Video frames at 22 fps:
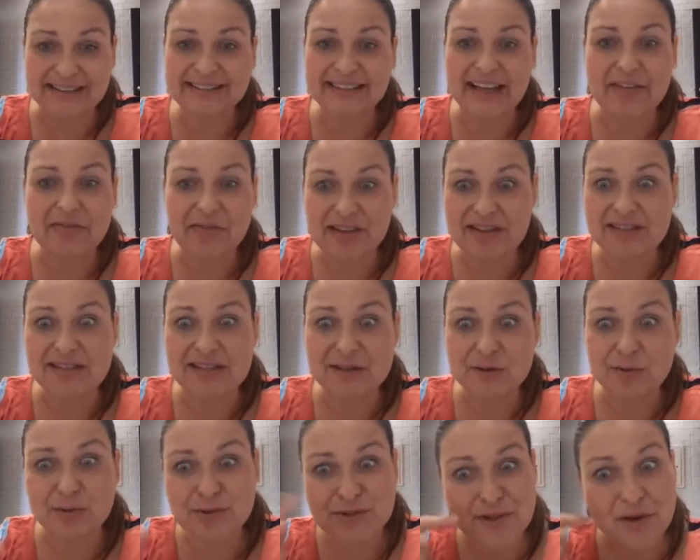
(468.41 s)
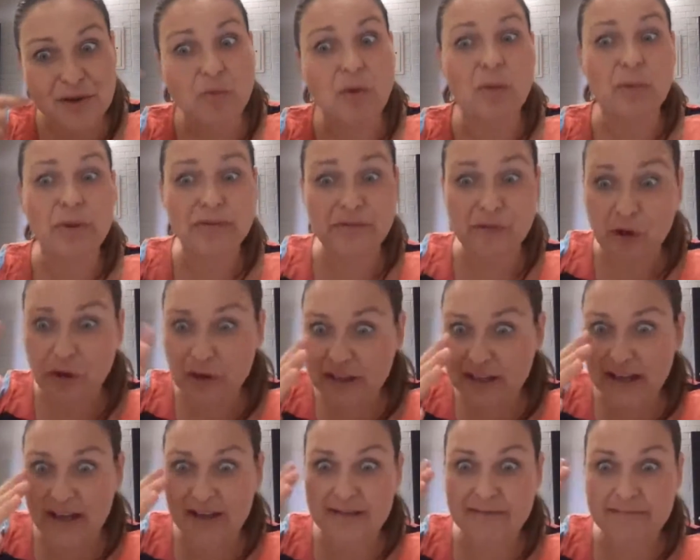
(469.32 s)
and this is also what we've got to
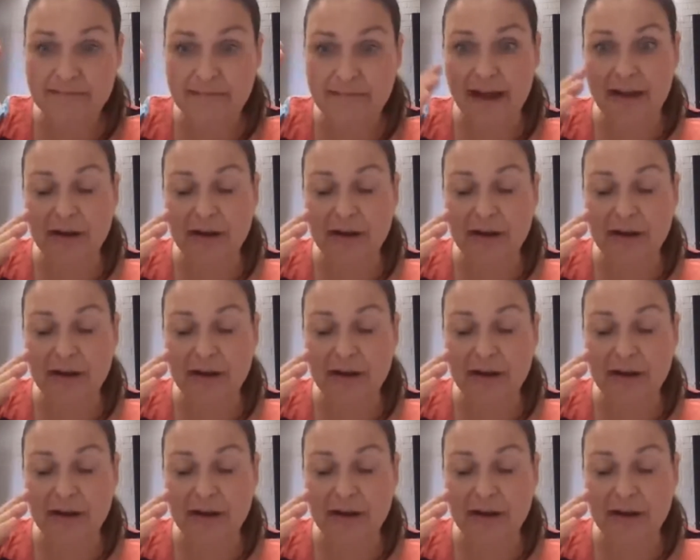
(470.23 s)
get,